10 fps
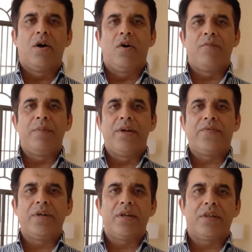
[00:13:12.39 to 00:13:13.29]
of
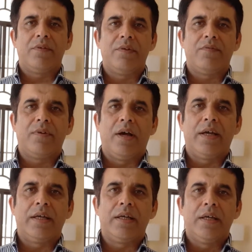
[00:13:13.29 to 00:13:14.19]
military and civil
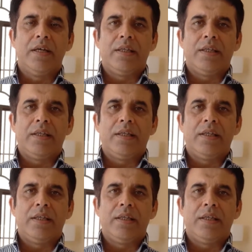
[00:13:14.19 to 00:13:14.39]
flying,